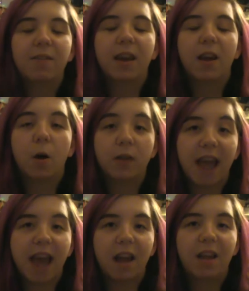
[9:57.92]
the
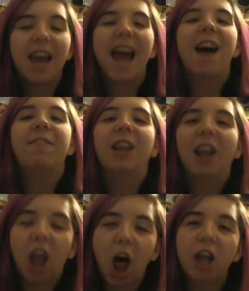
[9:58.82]
hotel have a
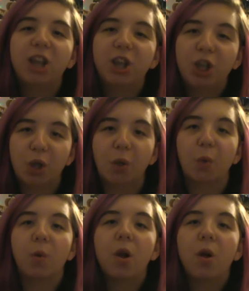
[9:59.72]
lot to do